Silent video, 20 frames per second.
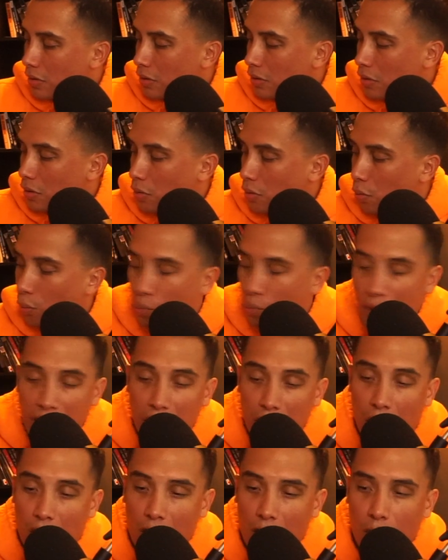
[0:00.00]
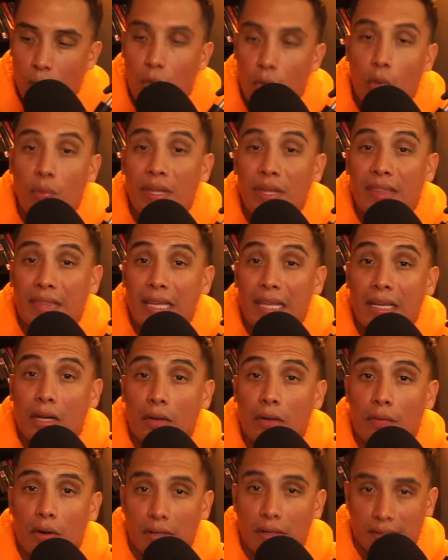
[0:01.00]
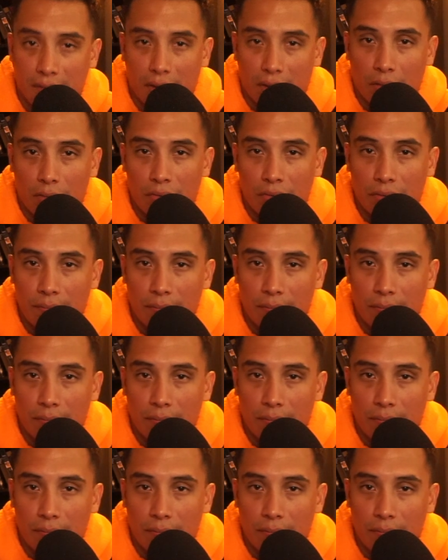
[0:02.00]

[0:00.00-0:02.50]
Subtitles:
We are what we think of ourselves.